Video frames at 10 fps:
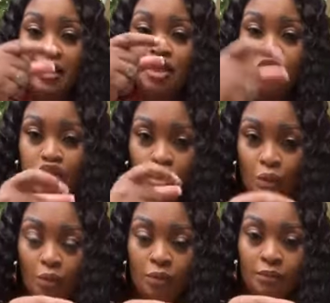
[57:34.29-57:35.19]
as
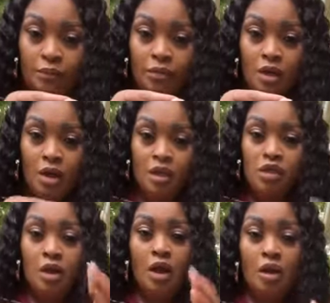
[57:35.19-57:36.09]
stew.
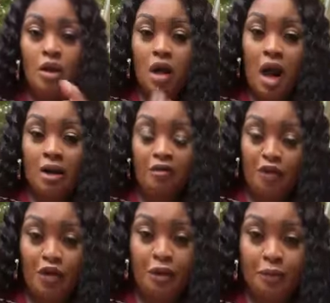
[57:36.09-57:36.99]
So they're gonna cut it
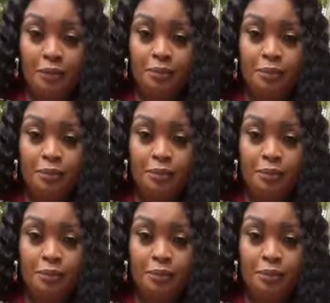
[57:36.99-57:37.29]
for you.